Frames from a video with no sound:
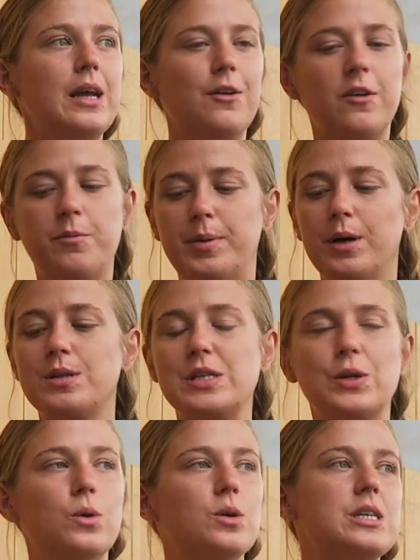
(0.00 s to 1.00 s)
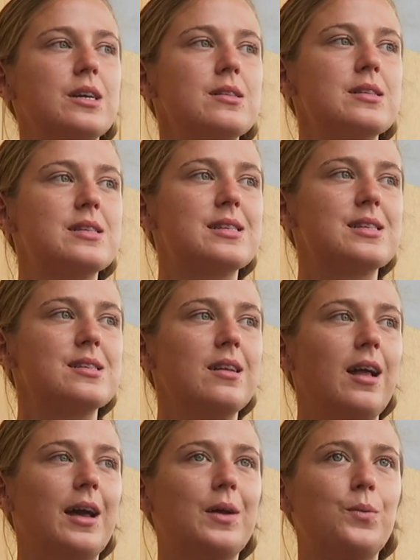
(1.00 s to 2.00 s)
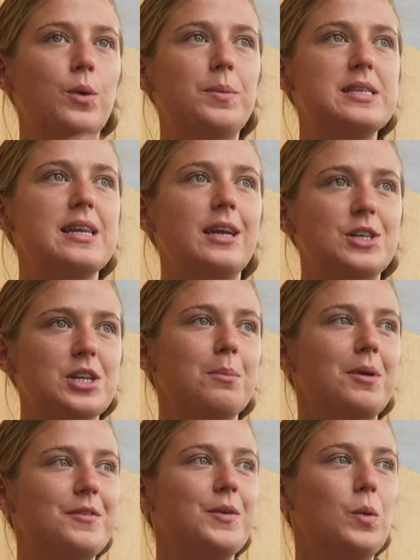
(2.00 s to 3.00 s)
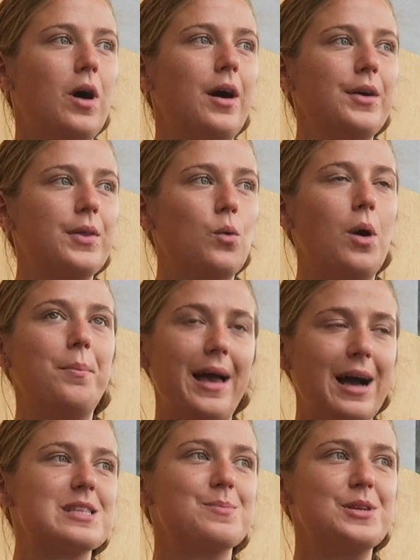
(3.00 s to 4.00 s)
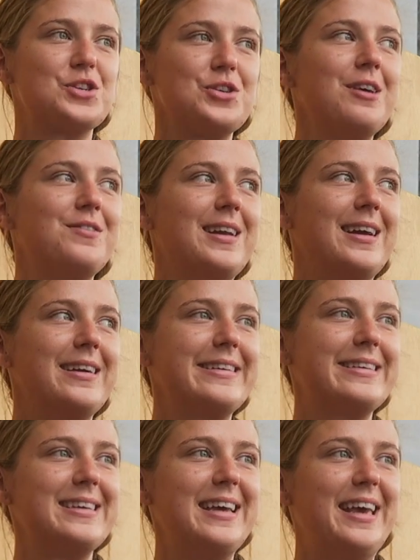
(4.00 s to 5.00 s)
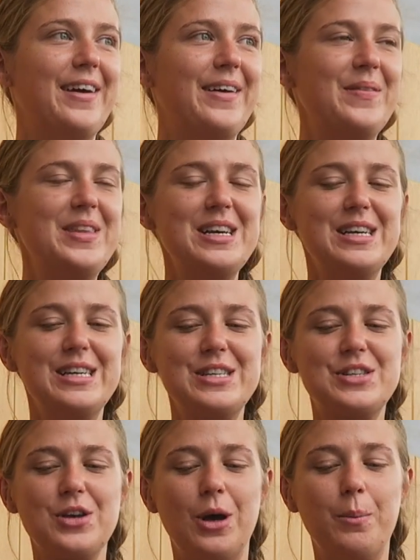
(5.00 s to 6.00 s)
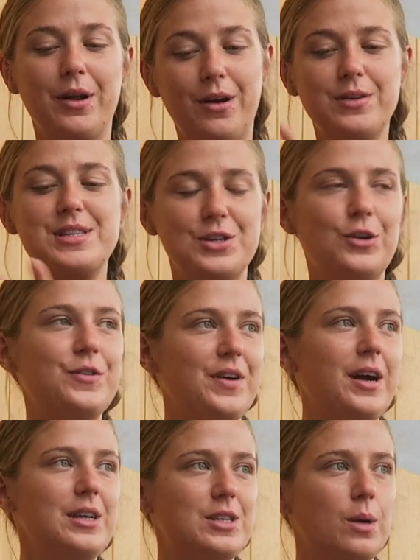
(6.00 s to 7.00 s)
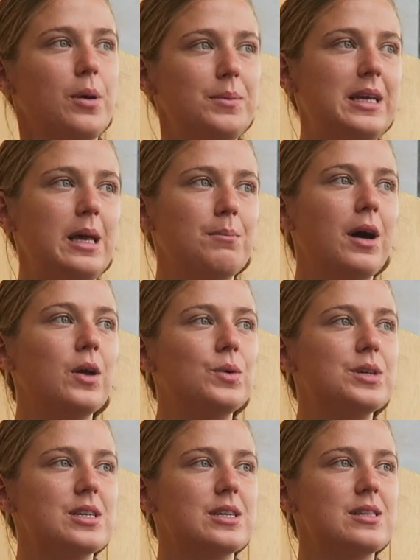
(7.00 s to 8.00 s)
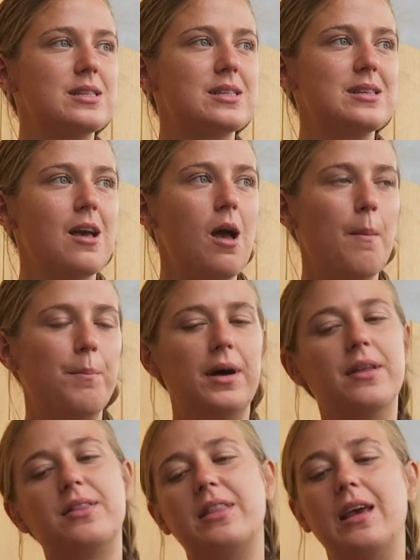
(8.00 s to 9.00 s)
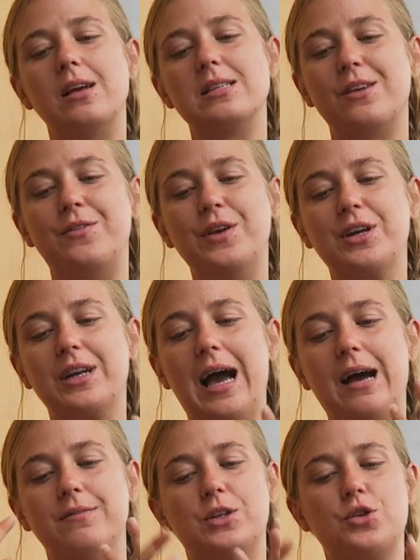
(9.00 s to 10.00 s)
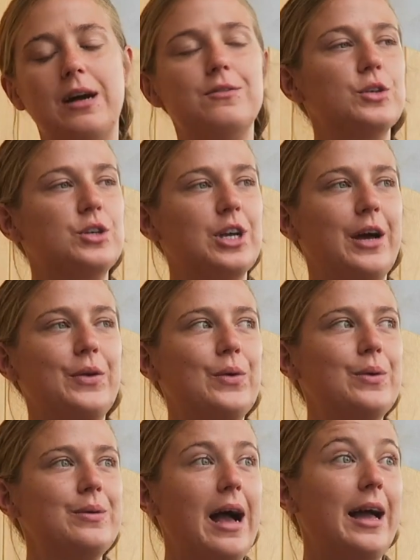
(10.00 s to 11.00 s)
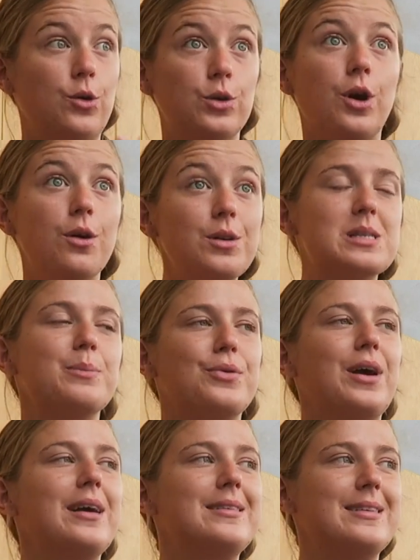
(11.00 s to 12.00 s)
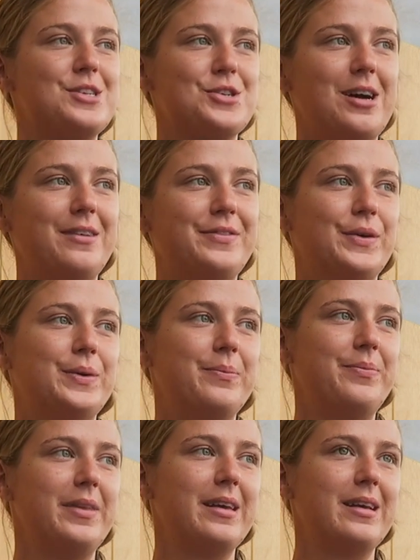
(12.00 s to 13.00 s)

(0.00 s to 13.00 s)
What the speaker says: Now I've built an audience. Like we'll be staying in Chiang Mai for a while. There won't be as much traveling here. So, but I'll still find I'll probably keep my audience. But the thing is, if you're going to have a travel channel and you're going to brand it as travel,